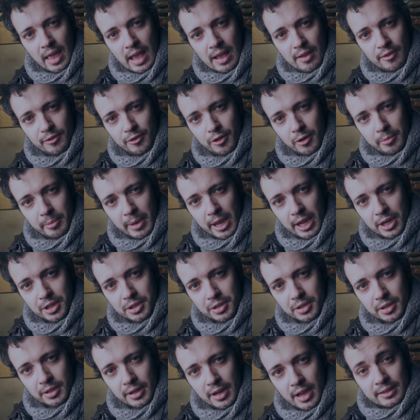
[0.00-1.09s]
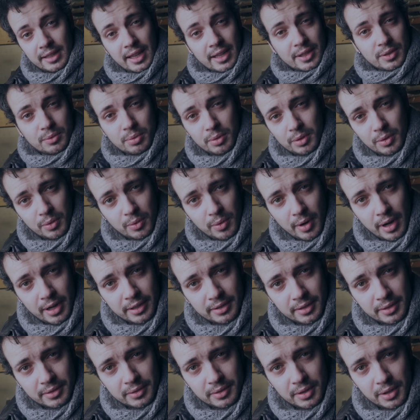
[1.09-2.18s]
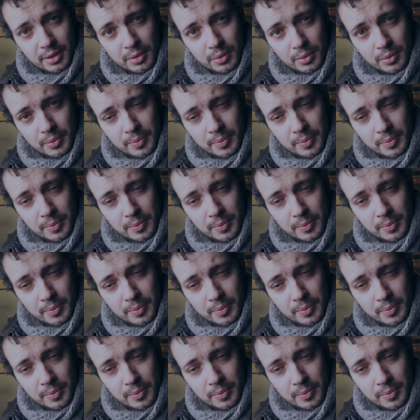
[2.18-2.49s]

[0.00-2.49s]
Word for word: information. That's what a writer do.